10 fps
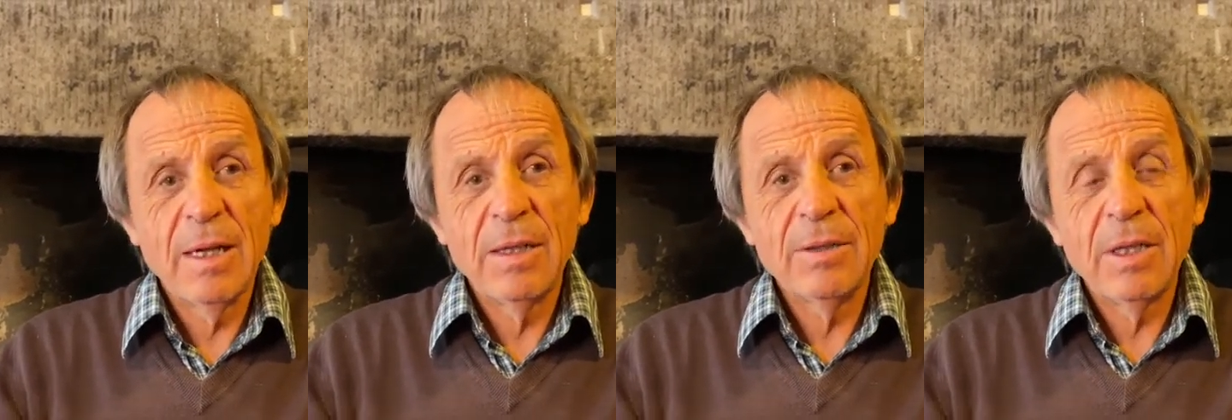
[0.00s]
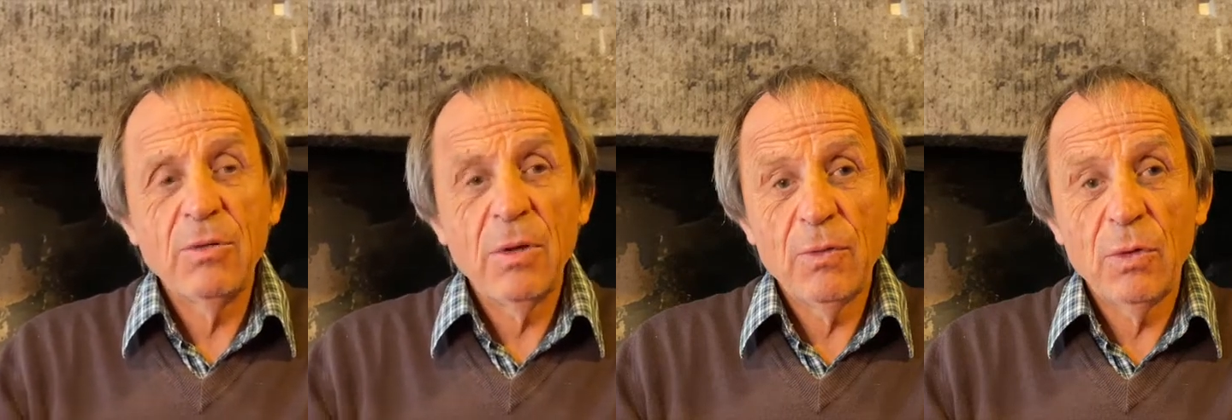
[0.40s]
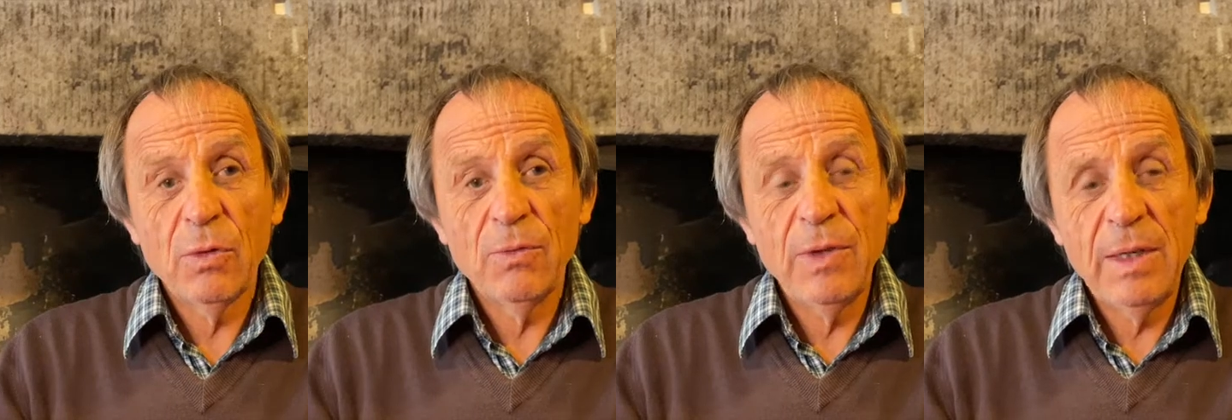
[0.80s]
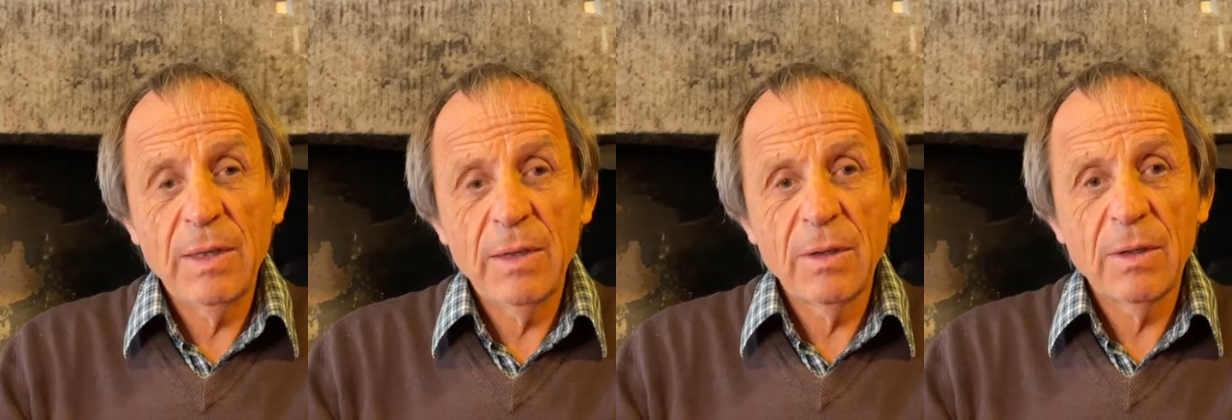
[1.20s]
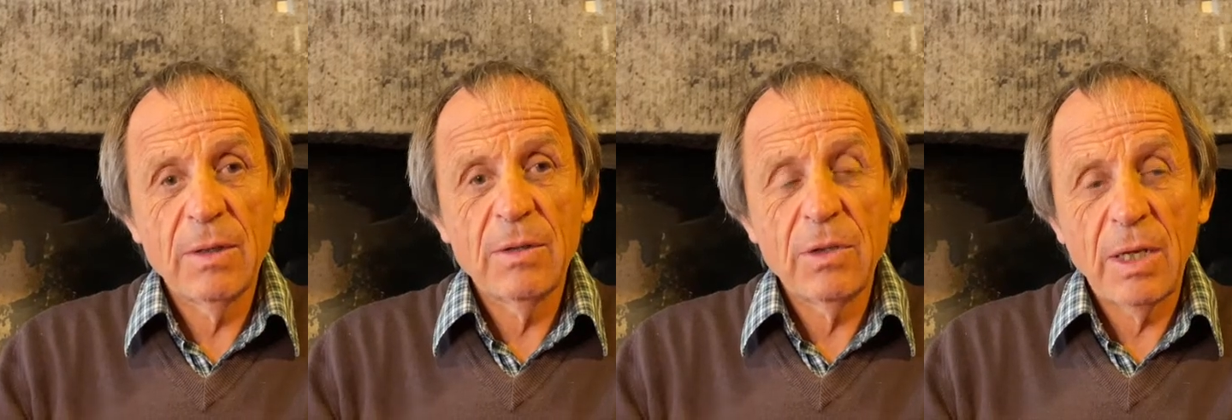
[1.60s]
and then you have your vinegar
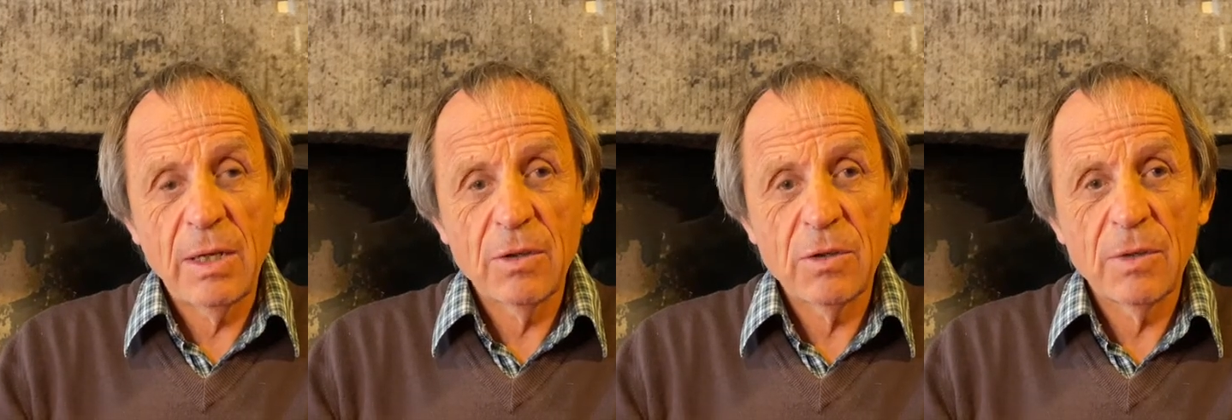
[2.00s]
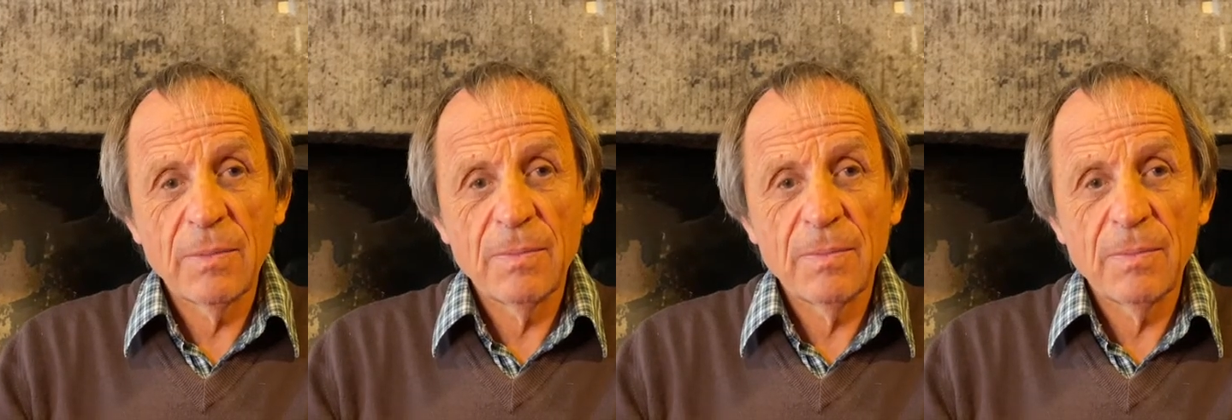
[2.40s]
tincture.